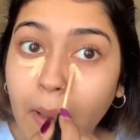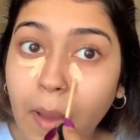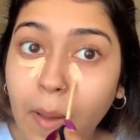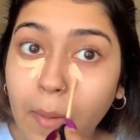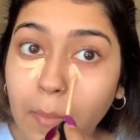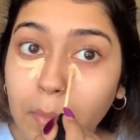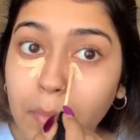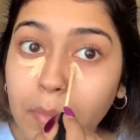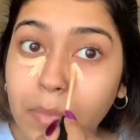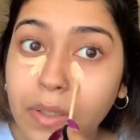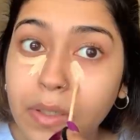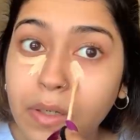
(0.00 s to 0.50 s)

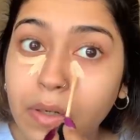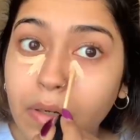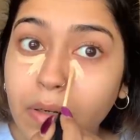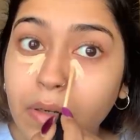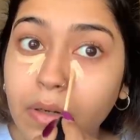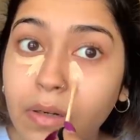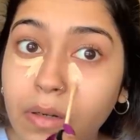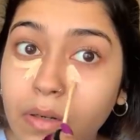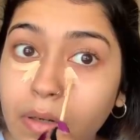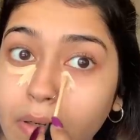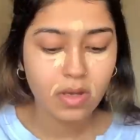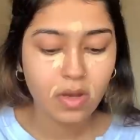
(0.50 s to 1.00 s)
mirror.
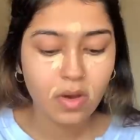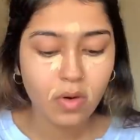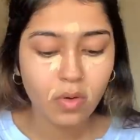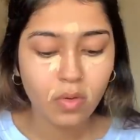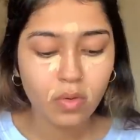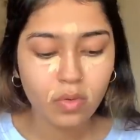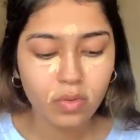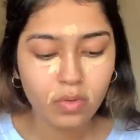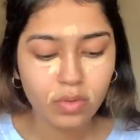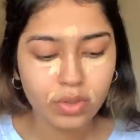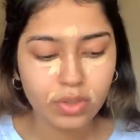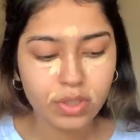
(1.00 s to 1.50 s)

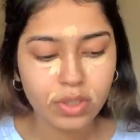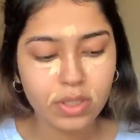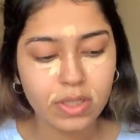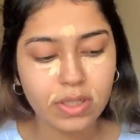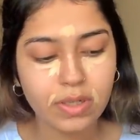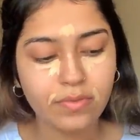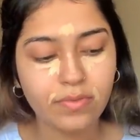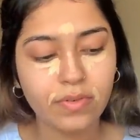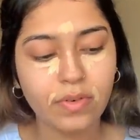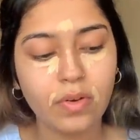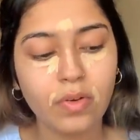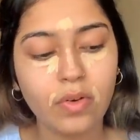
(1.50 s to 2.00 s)
Oh shit,
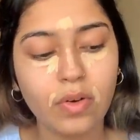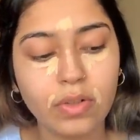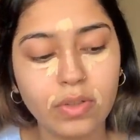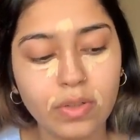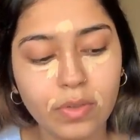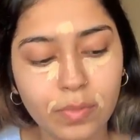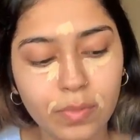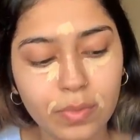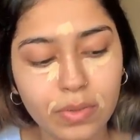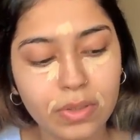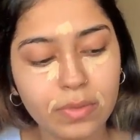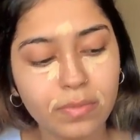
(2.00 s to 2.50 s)
I forgot
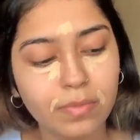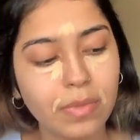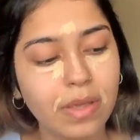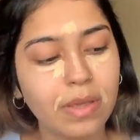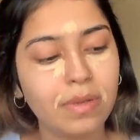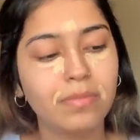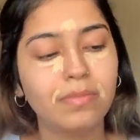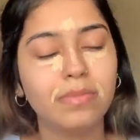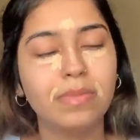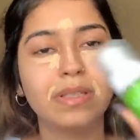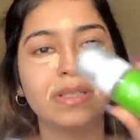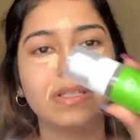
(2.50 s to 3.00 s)
to put my
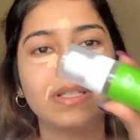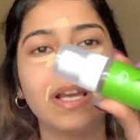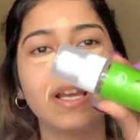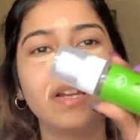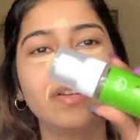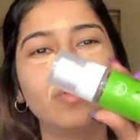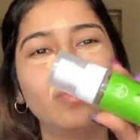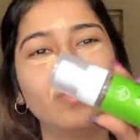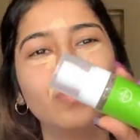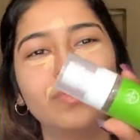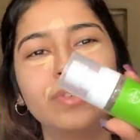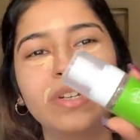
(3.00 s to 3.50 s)
mist. I
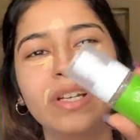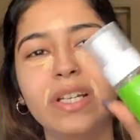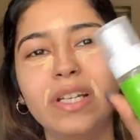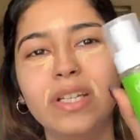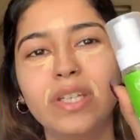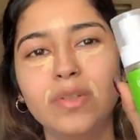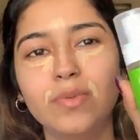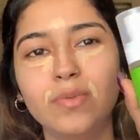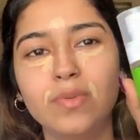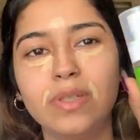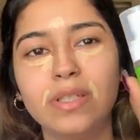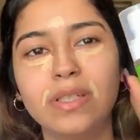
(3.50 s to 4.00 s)
don't really
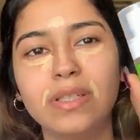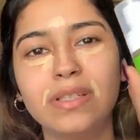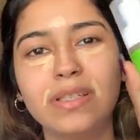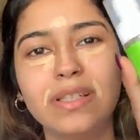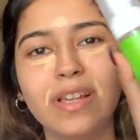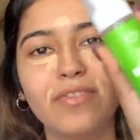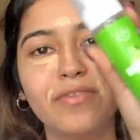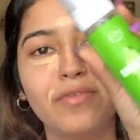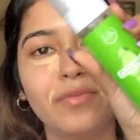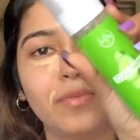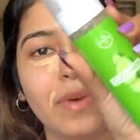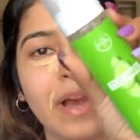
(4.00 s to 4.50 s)
use this.
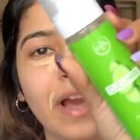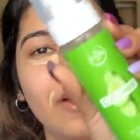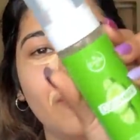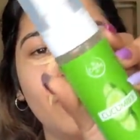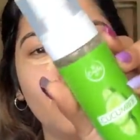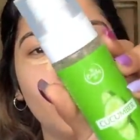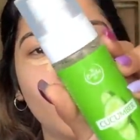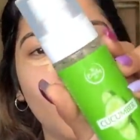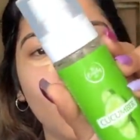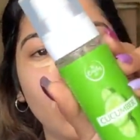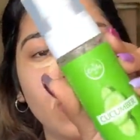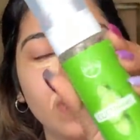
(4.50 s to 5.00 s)

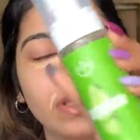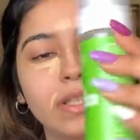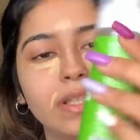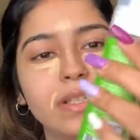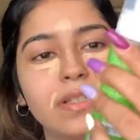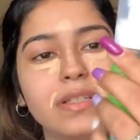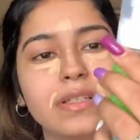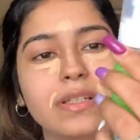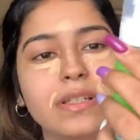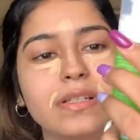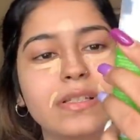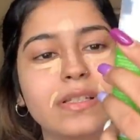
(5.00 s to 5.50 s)
I've bought
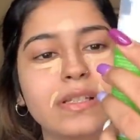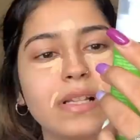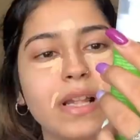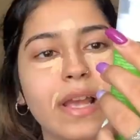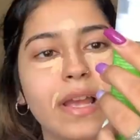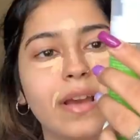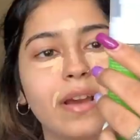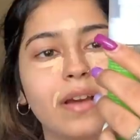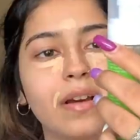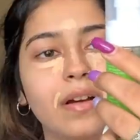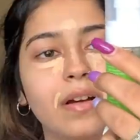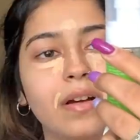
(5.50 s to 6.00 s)
this. It's
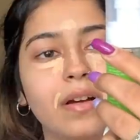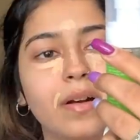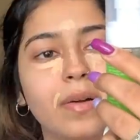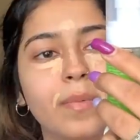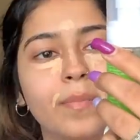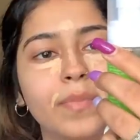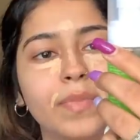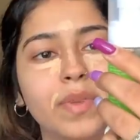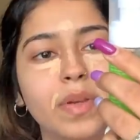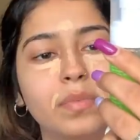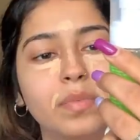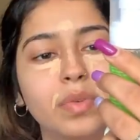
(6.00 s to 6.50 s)
like
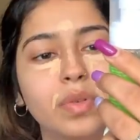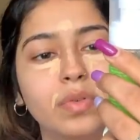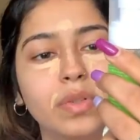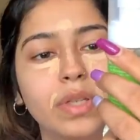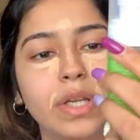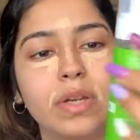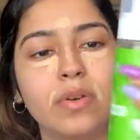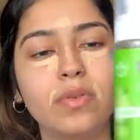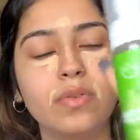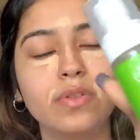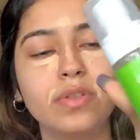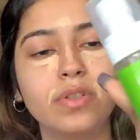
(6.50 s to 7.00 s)
the
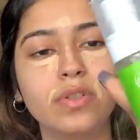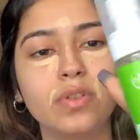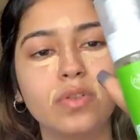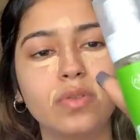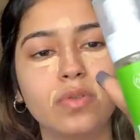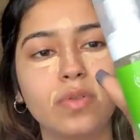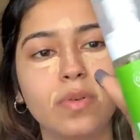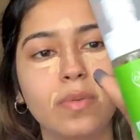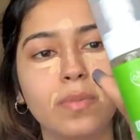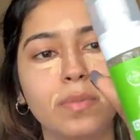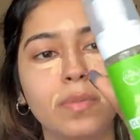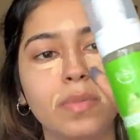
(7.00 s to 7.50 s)
Beauty Co's
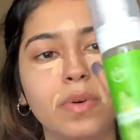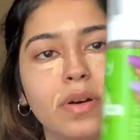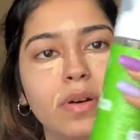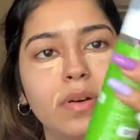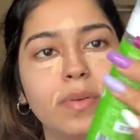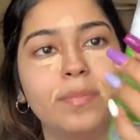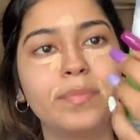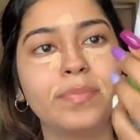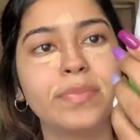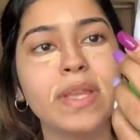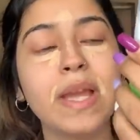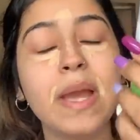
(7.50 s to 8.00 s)

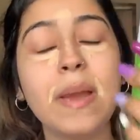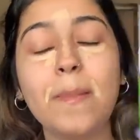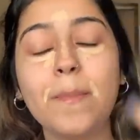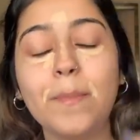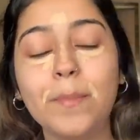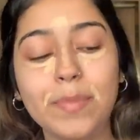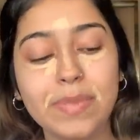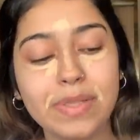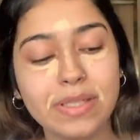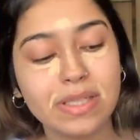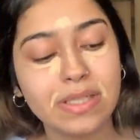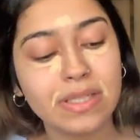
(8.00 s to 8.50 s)
Cucumber
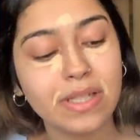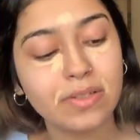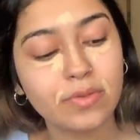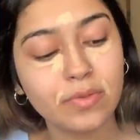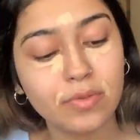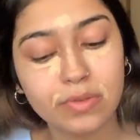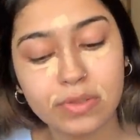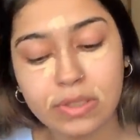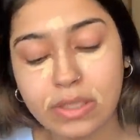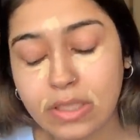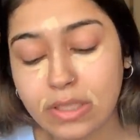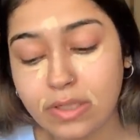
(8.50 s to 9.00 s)
mist. I
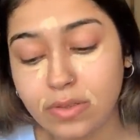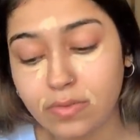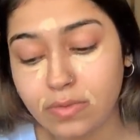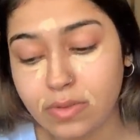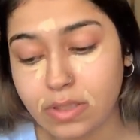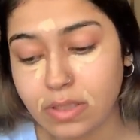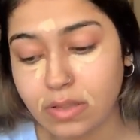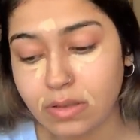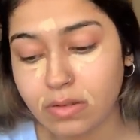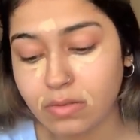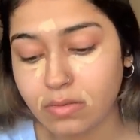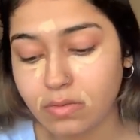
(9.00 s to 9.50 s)
don't really use
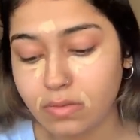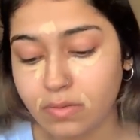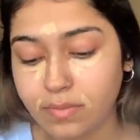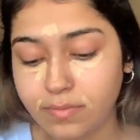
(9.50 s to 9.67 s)
it though.